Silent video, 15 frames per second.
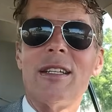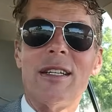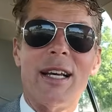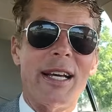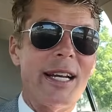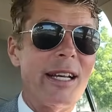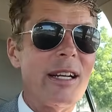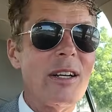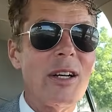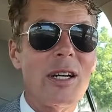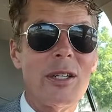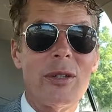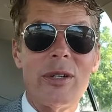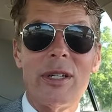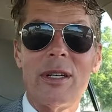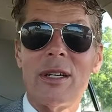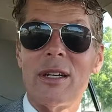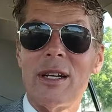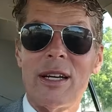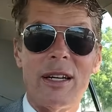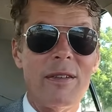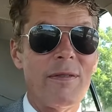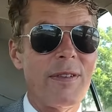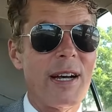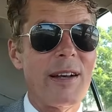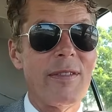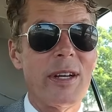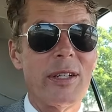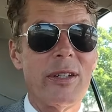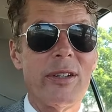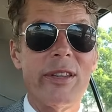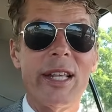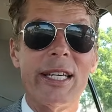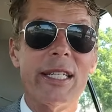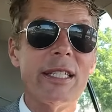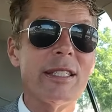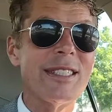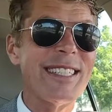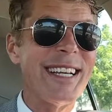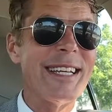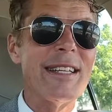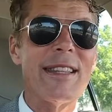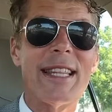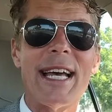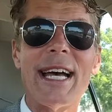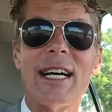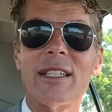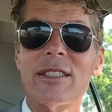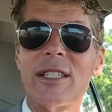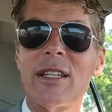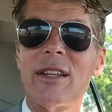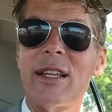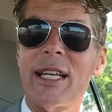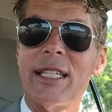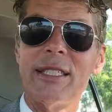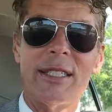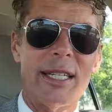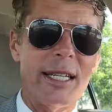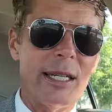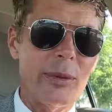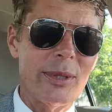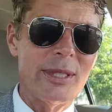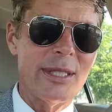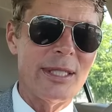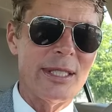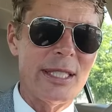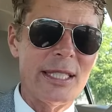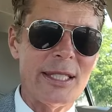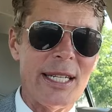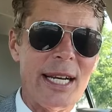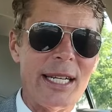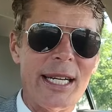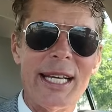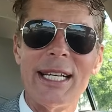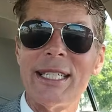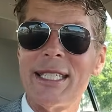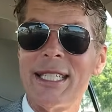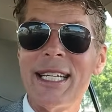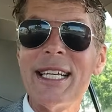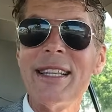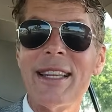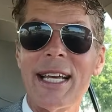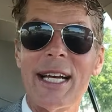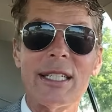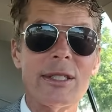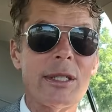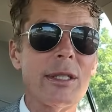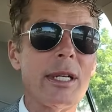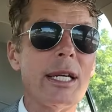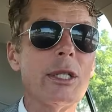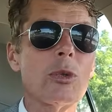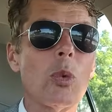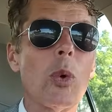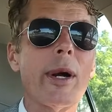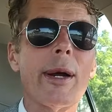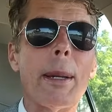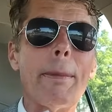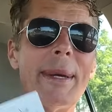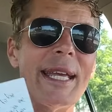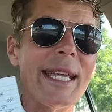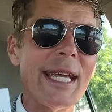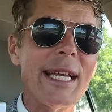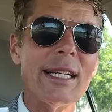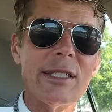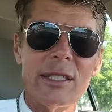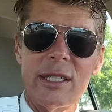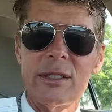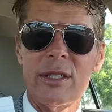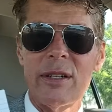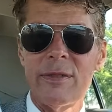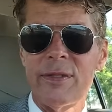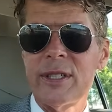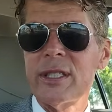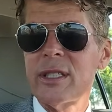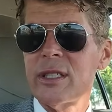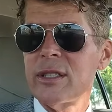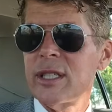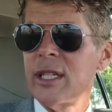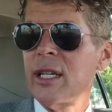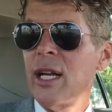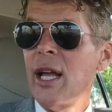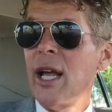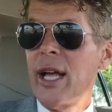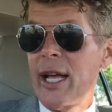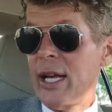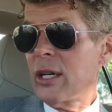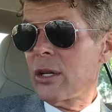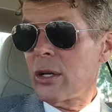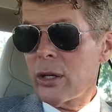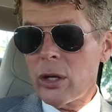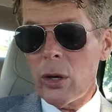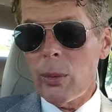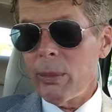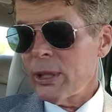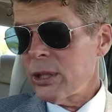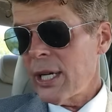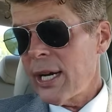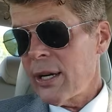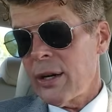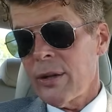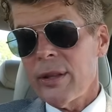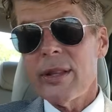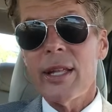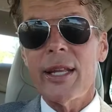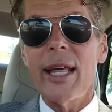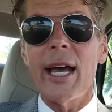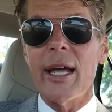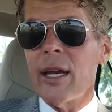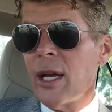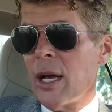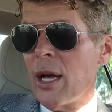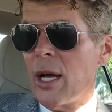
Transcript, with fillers: Not at 100, not at 500. They didn't say 1,000. They said it was designed at 10,000 is where it begins its efficiency and could go much higher than that.